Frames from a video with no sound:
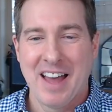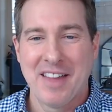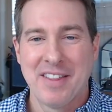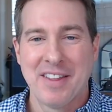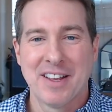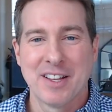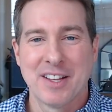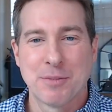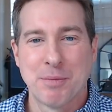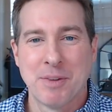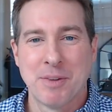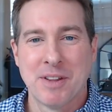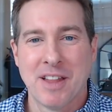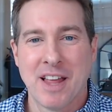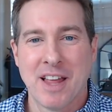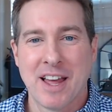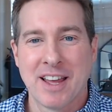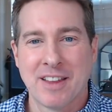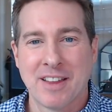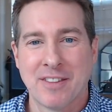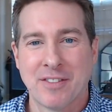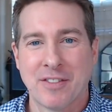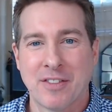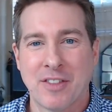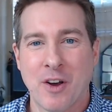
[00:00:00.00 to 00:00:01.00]
I think it's been
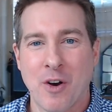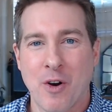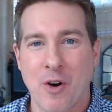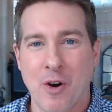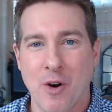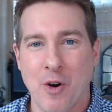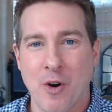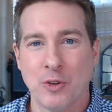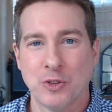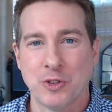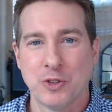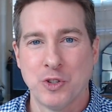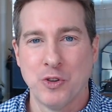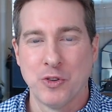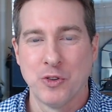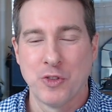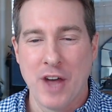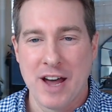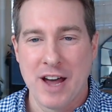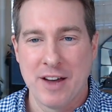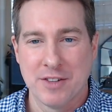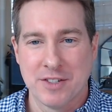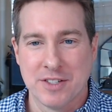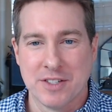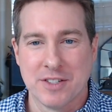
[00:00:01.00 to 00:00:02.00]
like the whole
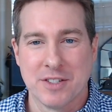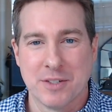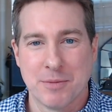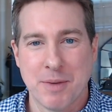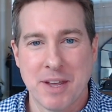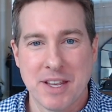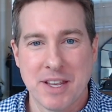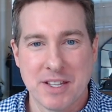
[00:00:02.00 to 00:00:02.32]
2000s,